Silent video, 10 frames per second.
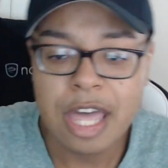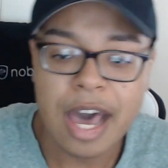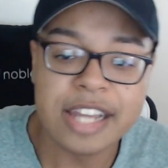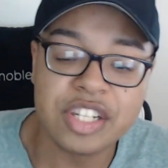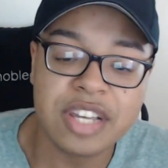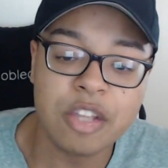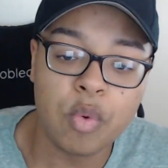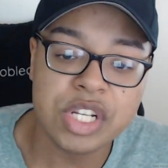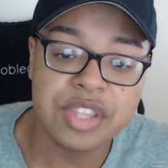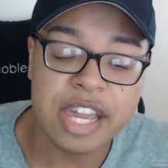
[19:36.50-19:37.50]
I just kind of
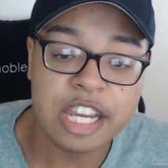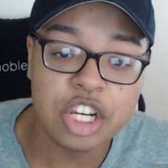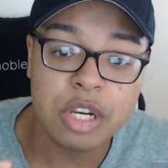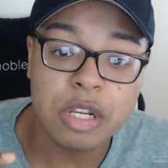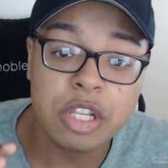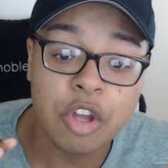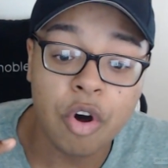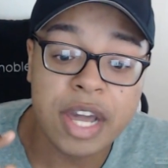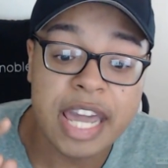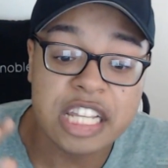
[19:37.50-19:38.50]
wish they, you know,
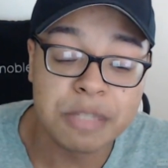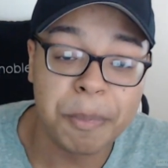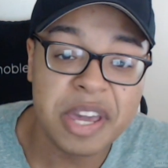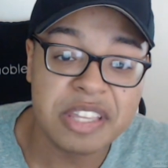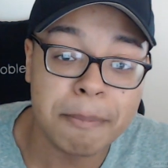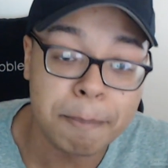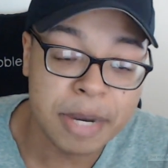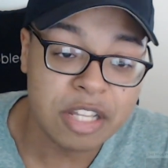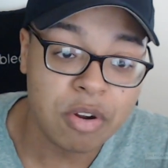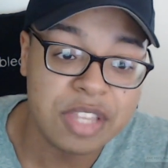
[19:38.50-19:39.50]
like, explained it
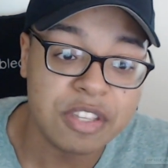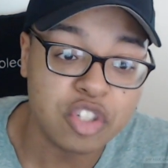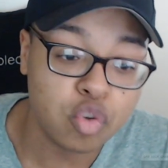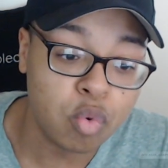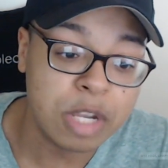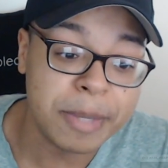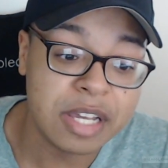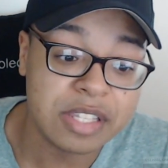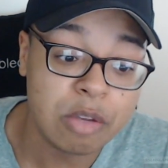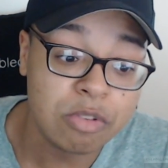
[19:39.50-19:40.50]
better in the story,
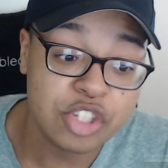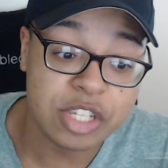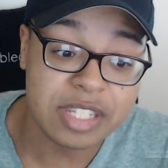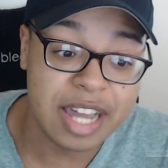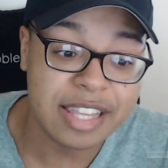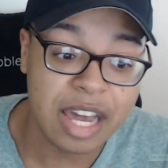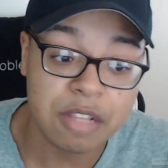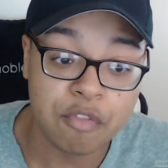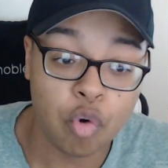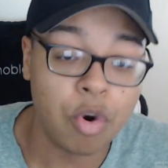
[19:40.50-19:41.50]
because it was just kind of out
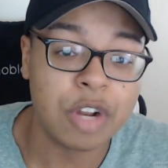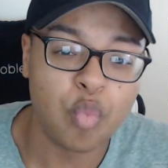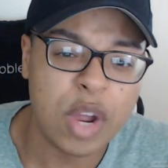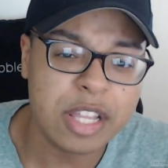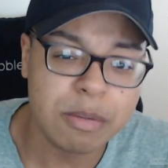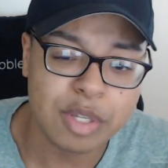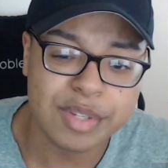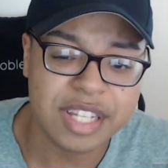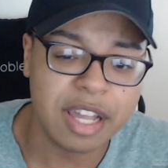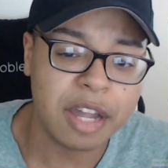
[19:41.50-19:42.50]
of nowhere and random, so I
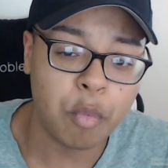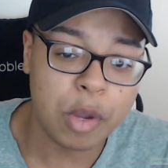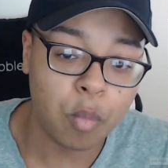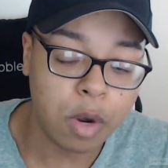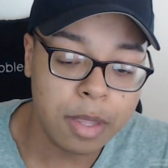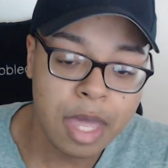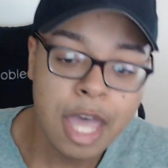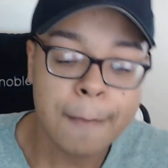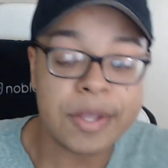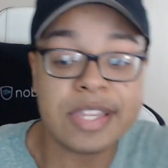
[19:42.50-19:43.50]
was kind of like, wait, what?
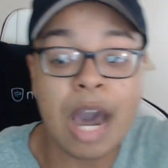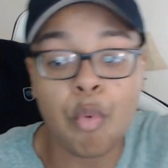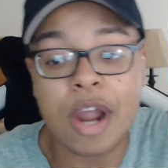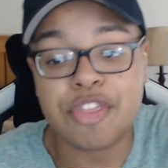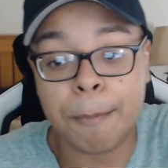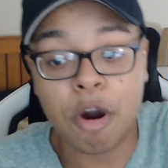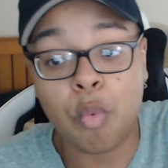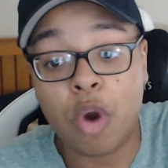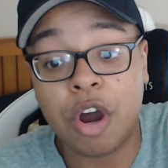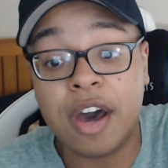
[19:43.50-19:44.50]
But now we're at the part
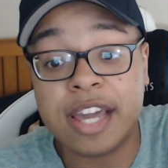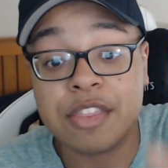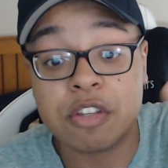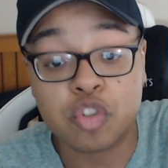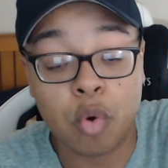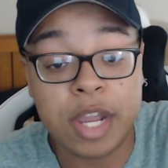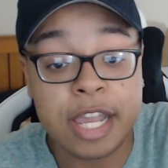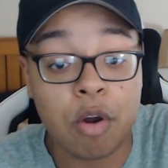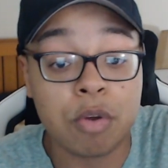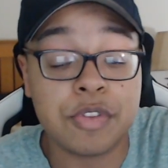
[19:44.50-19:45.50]
where, like, the
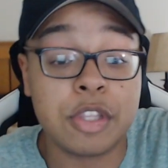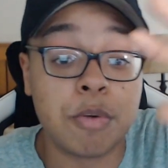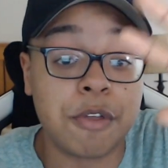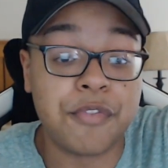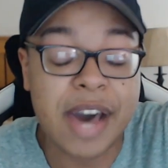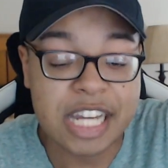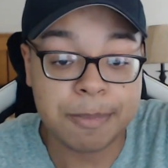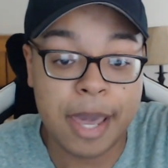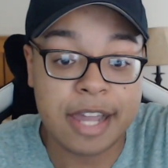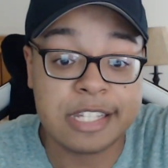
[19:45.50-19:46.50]
story, or the, you know, the
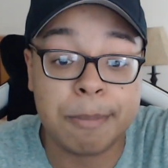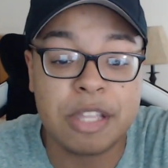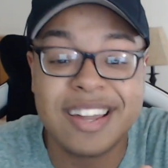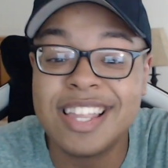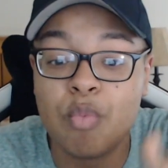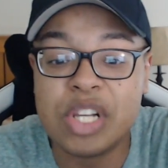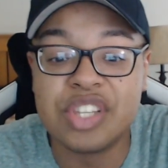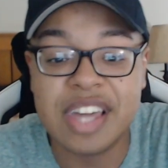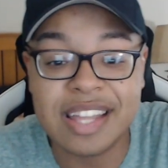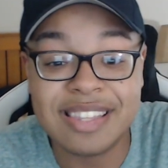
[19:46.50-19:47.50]
flashback is about to kind of reach
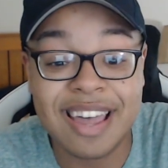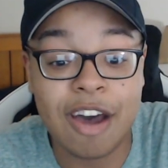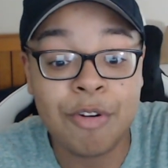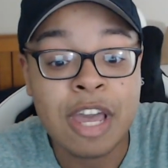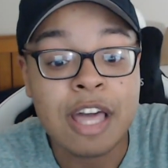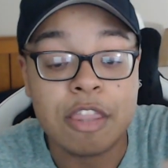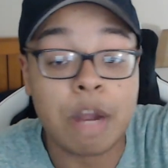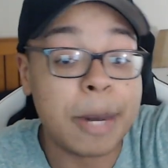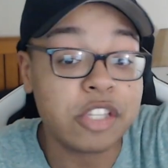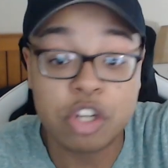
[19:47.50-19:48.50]
the end now. They're
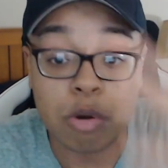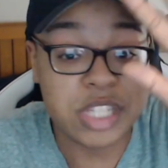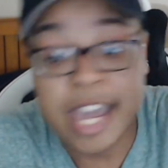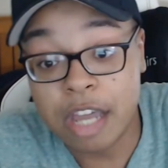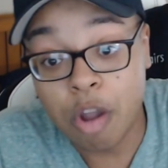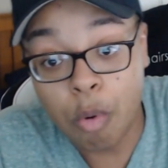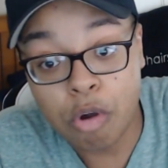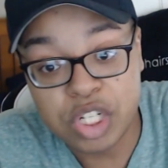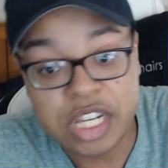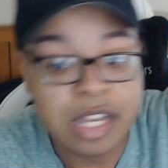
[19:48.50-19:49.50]
about to go take out
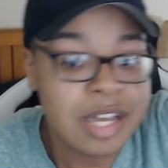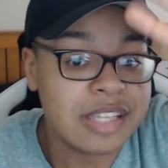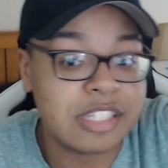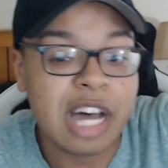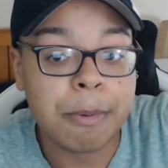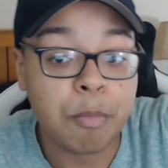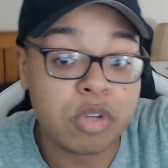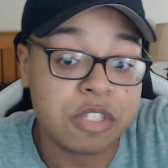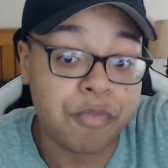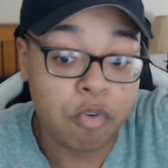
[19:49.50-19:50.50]
Orochi, stop him
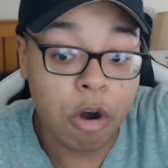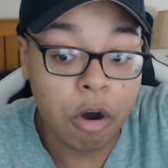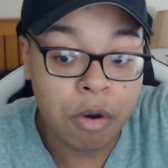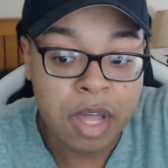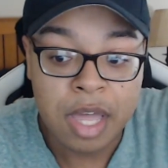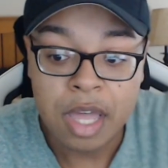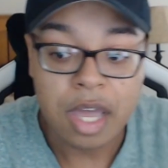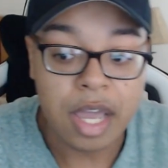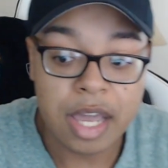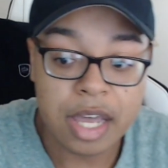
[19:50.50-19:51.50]
once and for all,
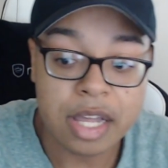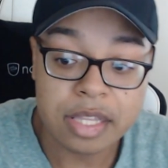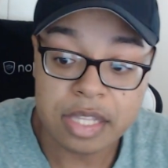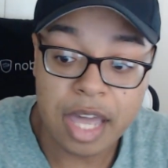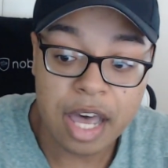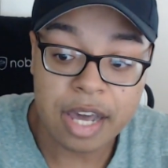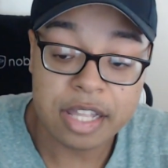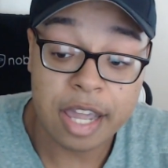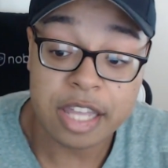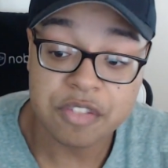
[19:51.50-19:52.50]
and yeah,
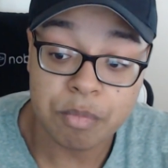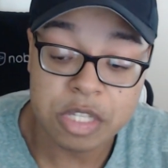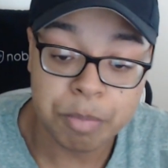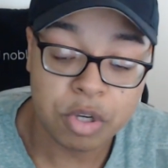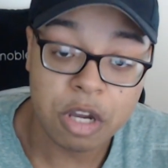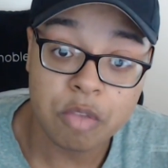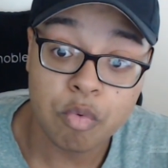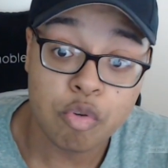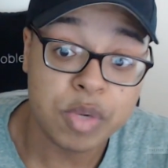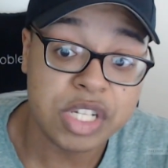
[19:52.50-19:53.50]
I guess from this point
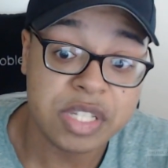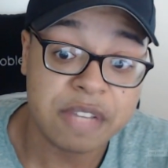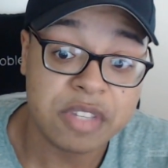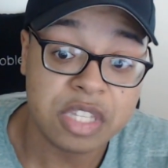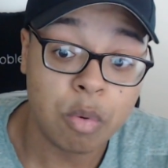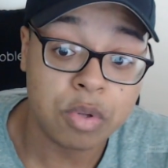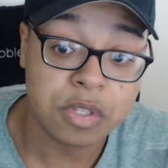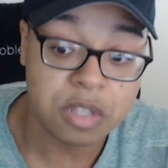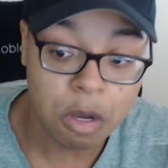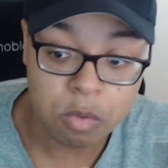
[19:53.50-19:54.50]
onward, we just have to see where
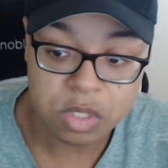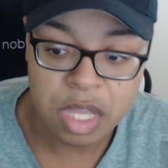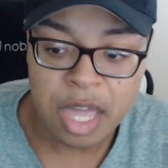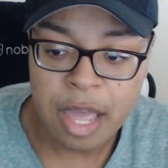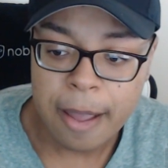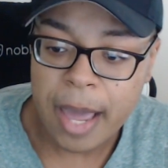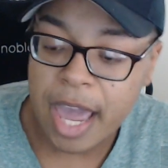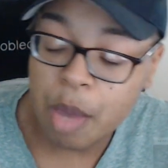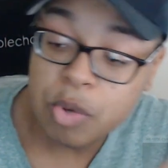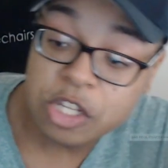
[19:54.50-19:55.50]
this goes.
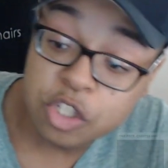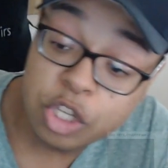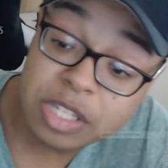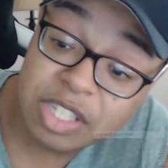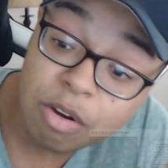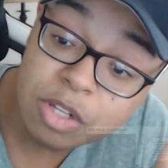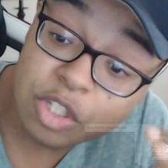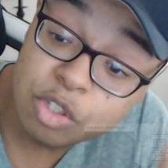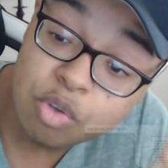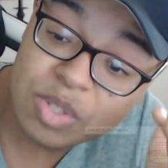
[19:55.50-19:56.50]
And we still
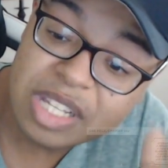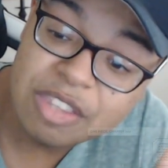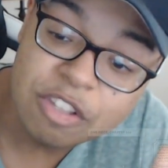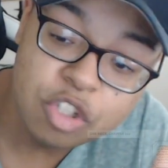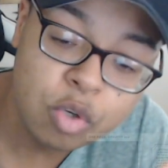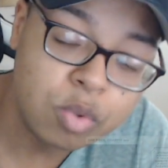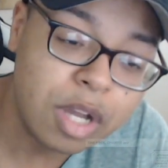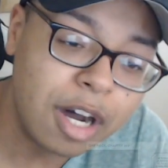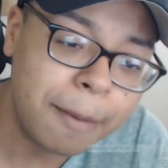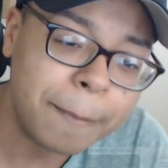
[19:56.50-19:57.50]
do see the dude.
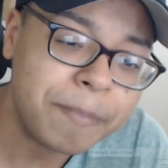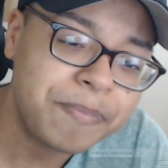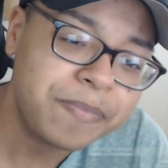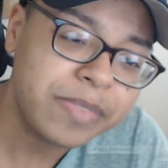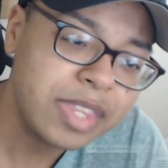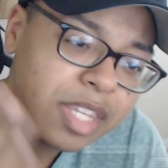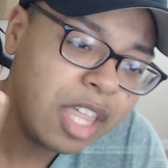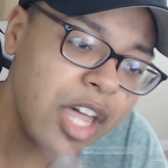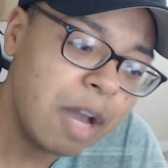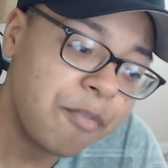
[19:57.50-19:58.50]

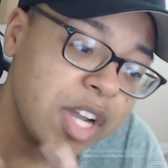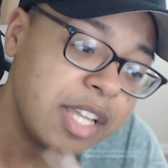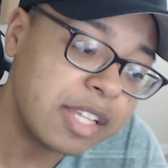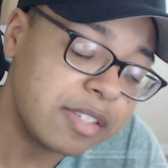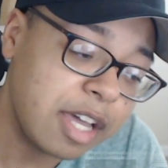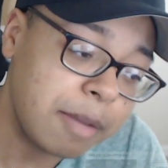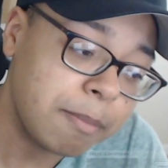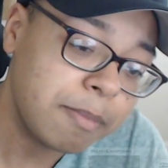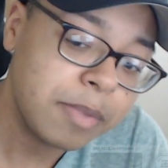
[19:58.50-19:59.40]
I'm forgetting his name.